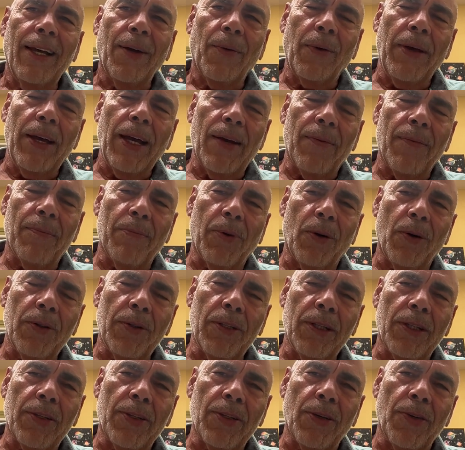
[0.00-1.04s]
We have both
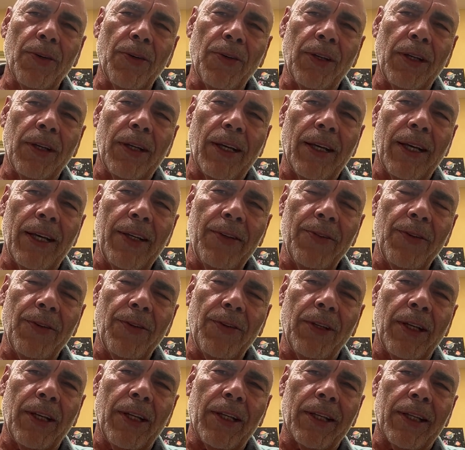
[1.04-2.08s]
of those. The
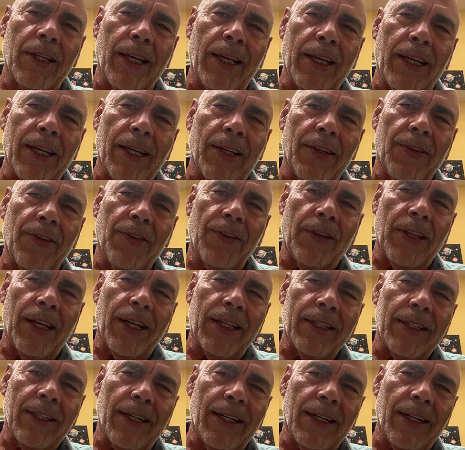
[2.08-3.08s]
interesting thing is that